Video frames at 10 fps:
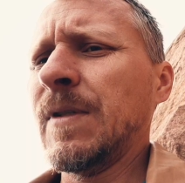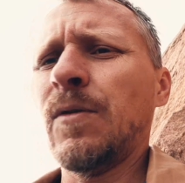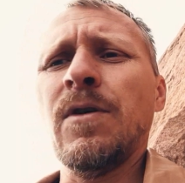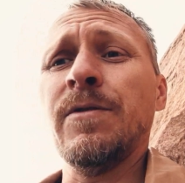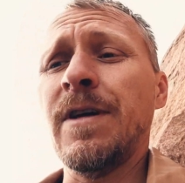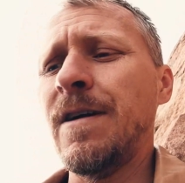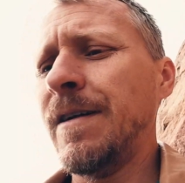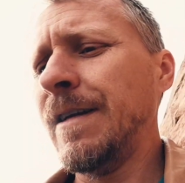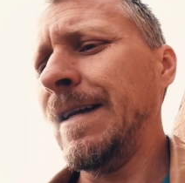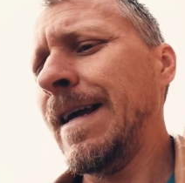So it goes
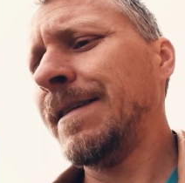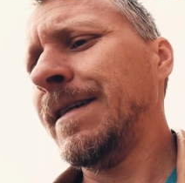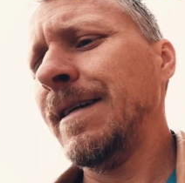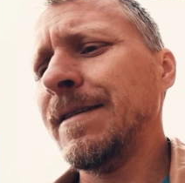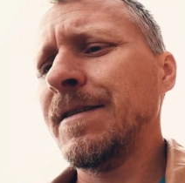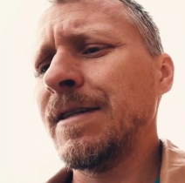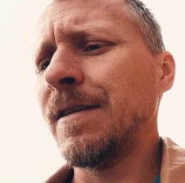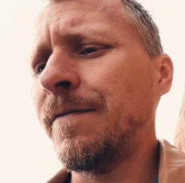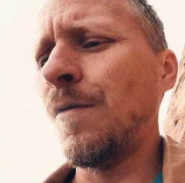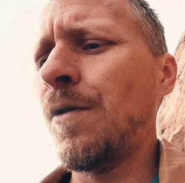on. In
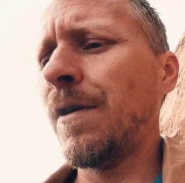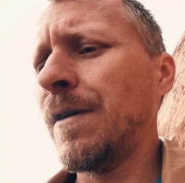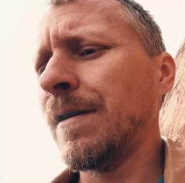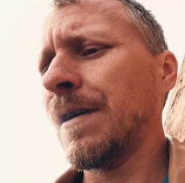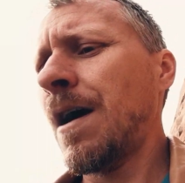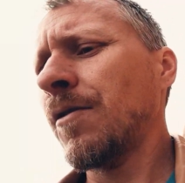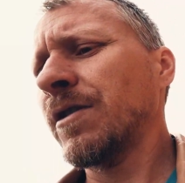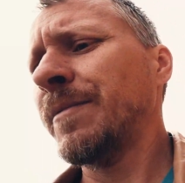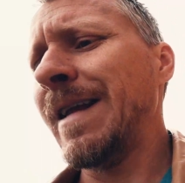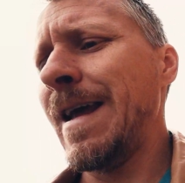1864,
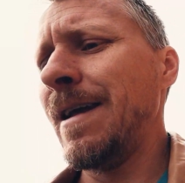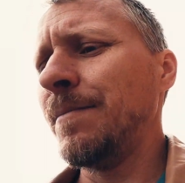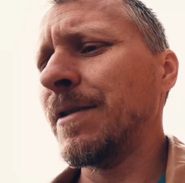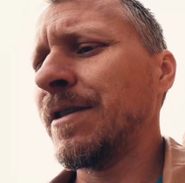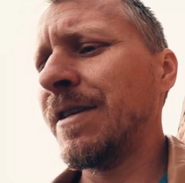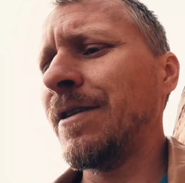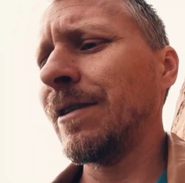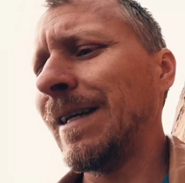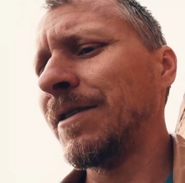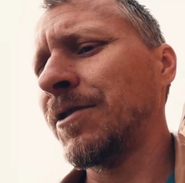Congressman Ames steered
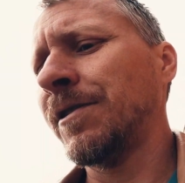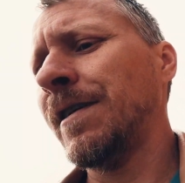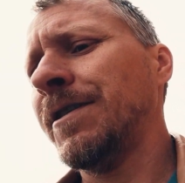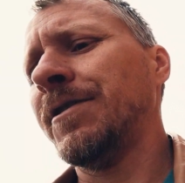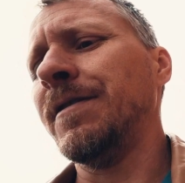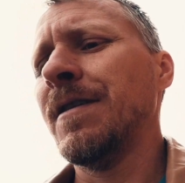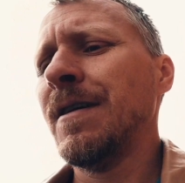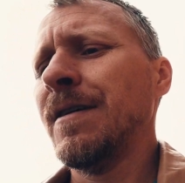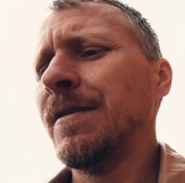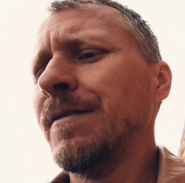legislation
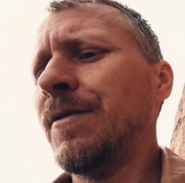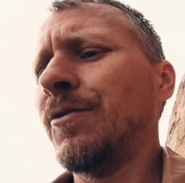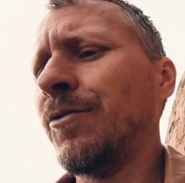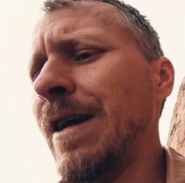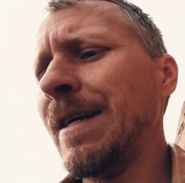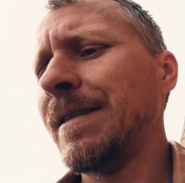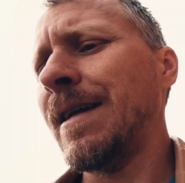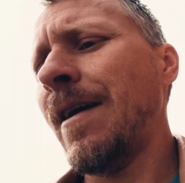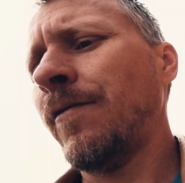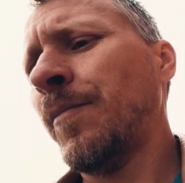to create and
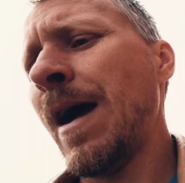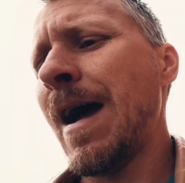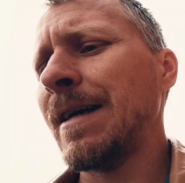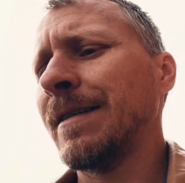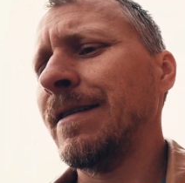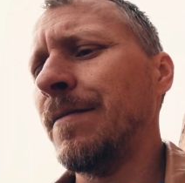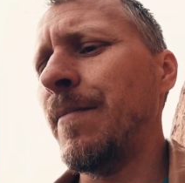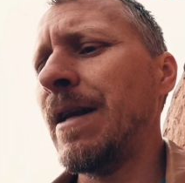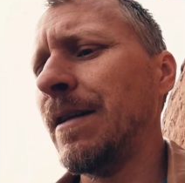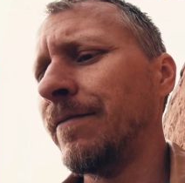have passed an
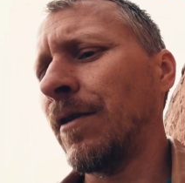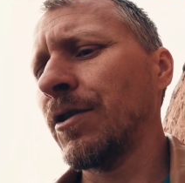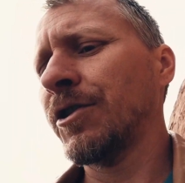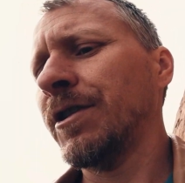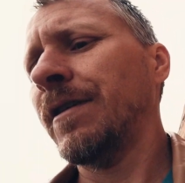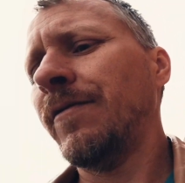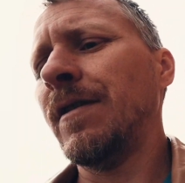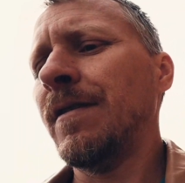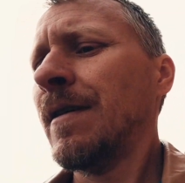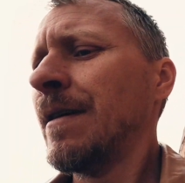amended version of
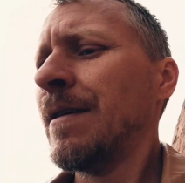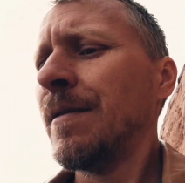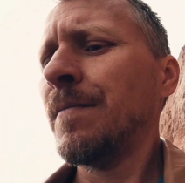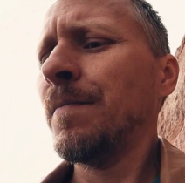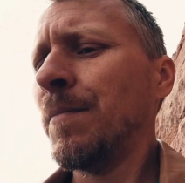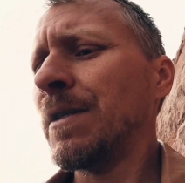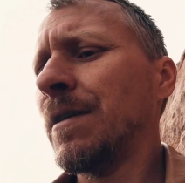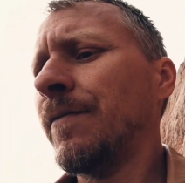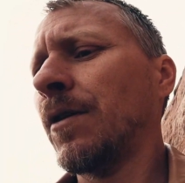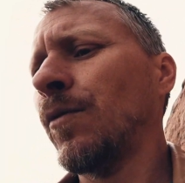the
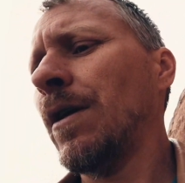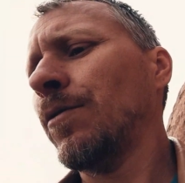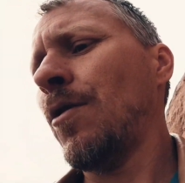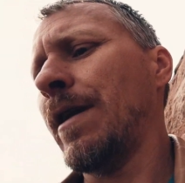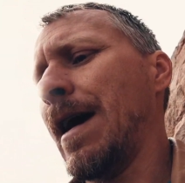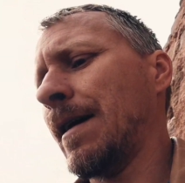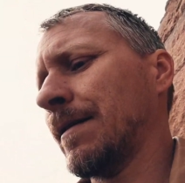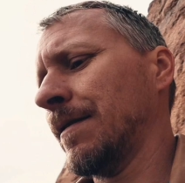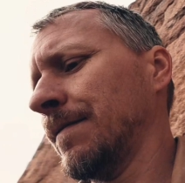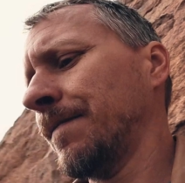Pacific Railroad
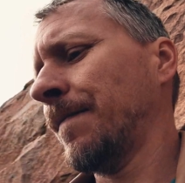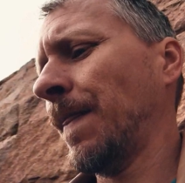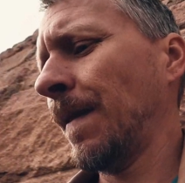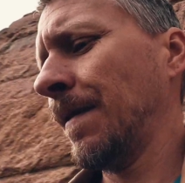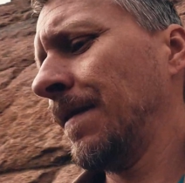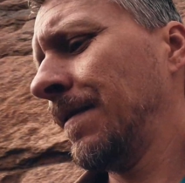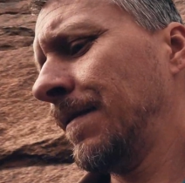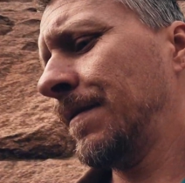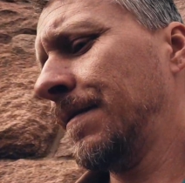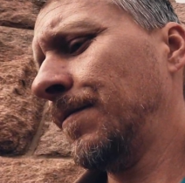Act,
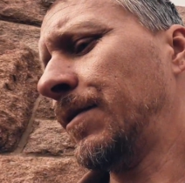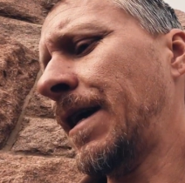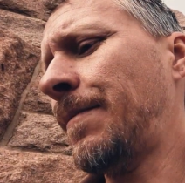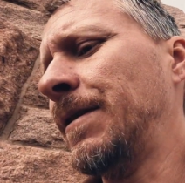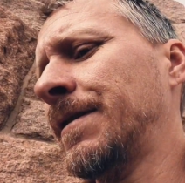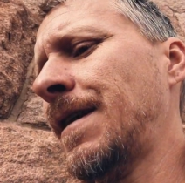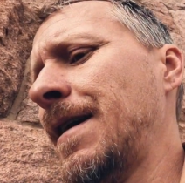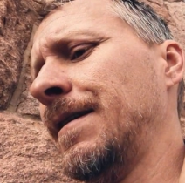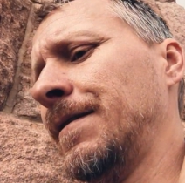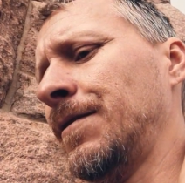which had been
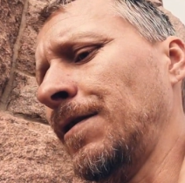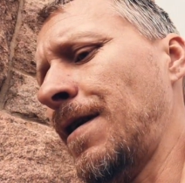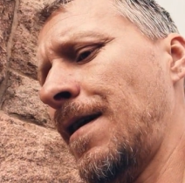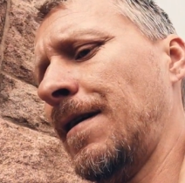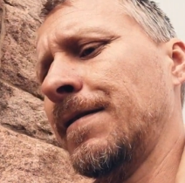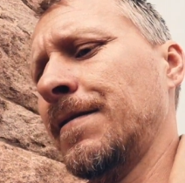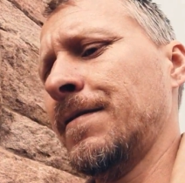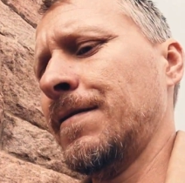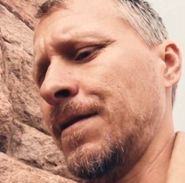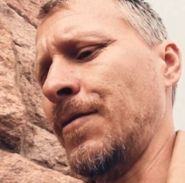signed into law
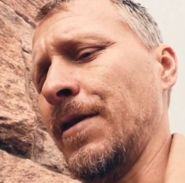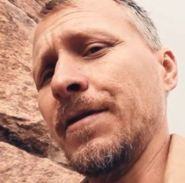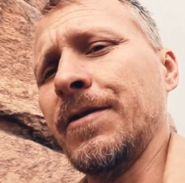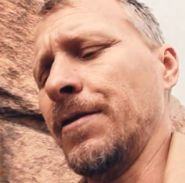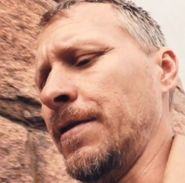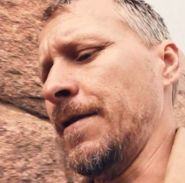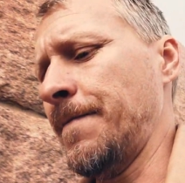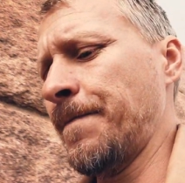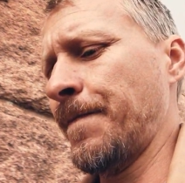2 years earlier.